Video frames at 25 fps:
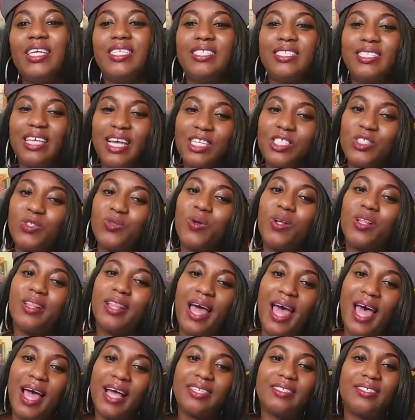sexual
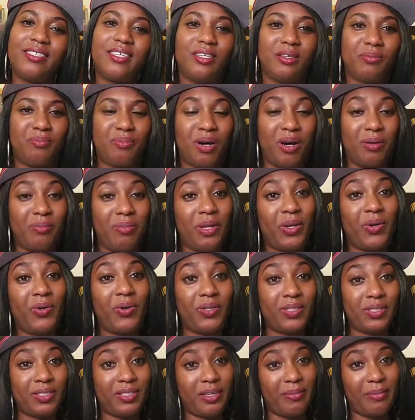acts in a public
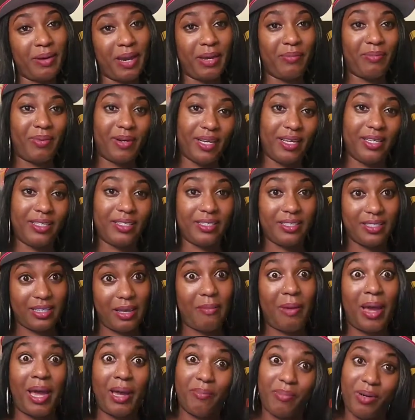or
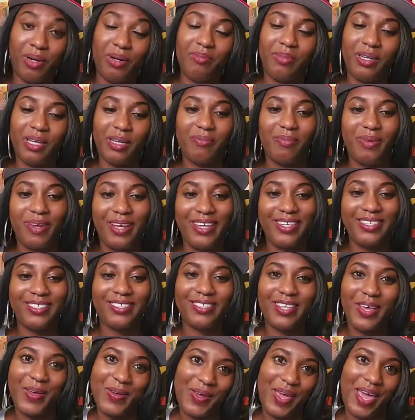semi-public
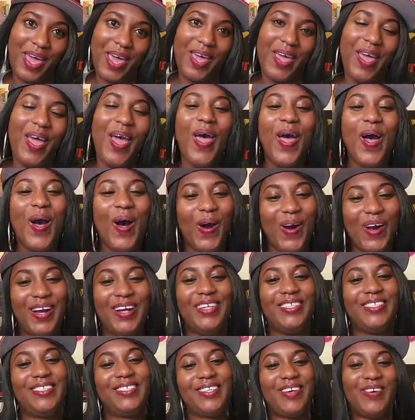place. Okay, all
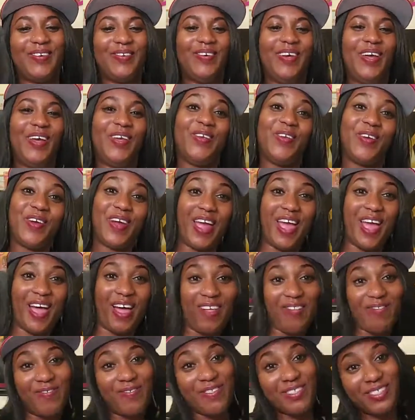right, so your
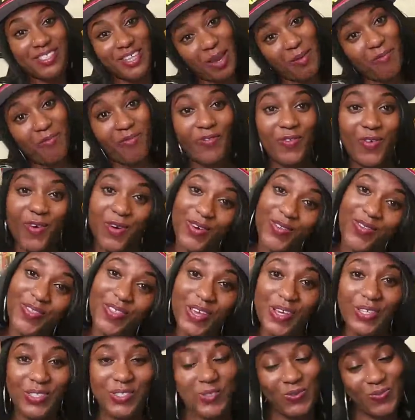health tip for
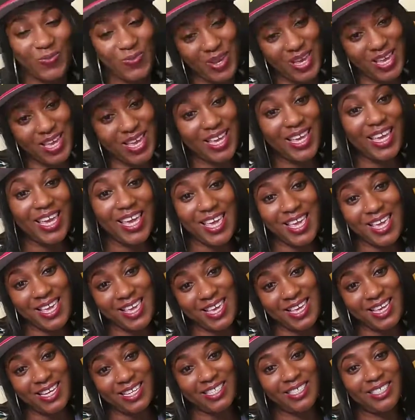this week
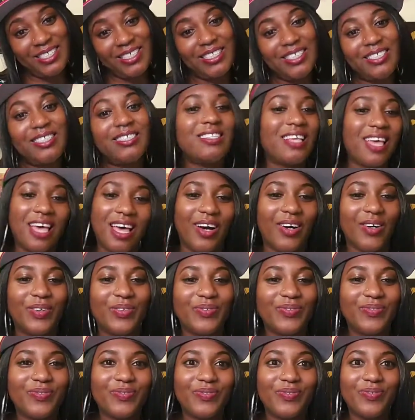is
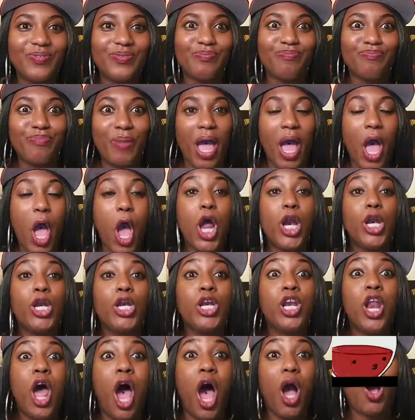
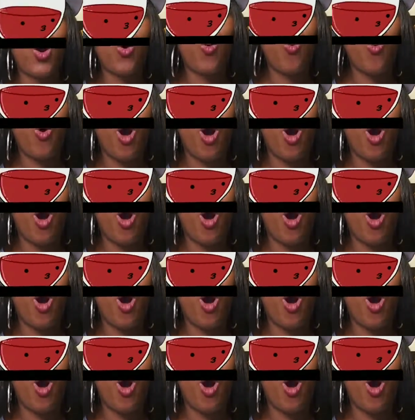knock